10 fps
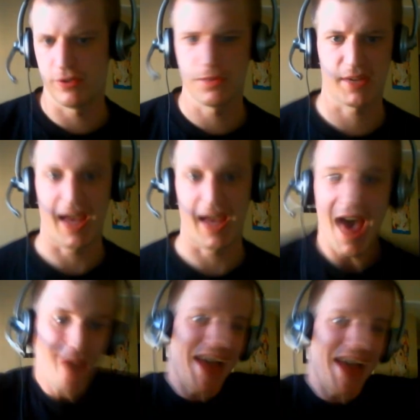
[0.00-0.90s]
YouTube's like,
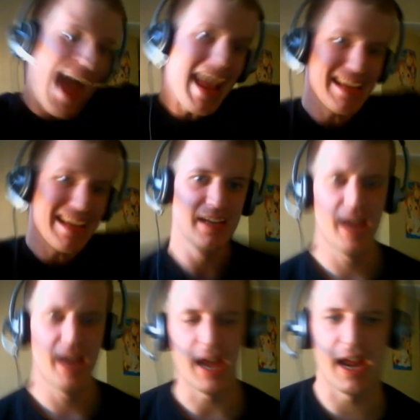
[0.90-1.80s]
okay.
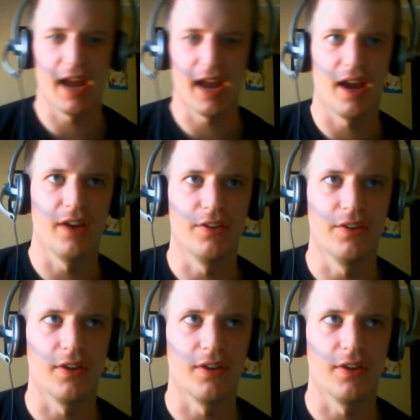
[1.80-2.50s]
And